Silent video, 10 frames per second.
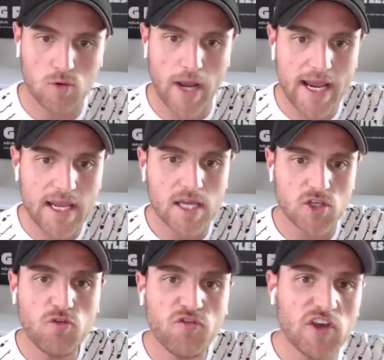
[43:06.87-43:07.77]
Right?
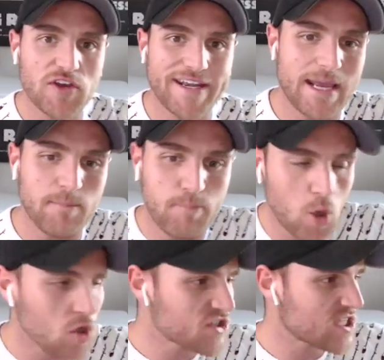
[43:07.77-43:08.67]
You feel an
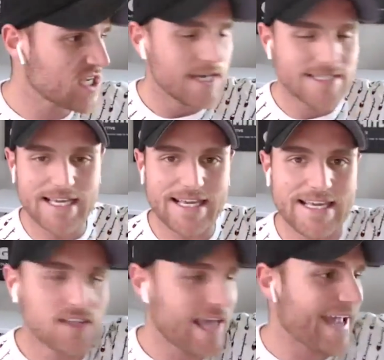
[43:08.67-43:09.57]
impulse to
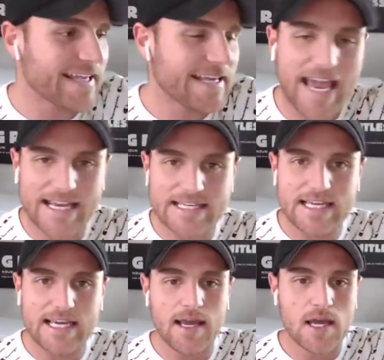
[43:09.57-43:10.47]
eat that
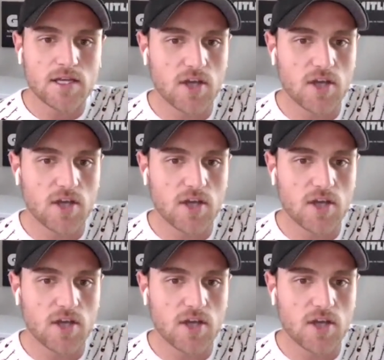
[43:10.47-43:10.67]
candy,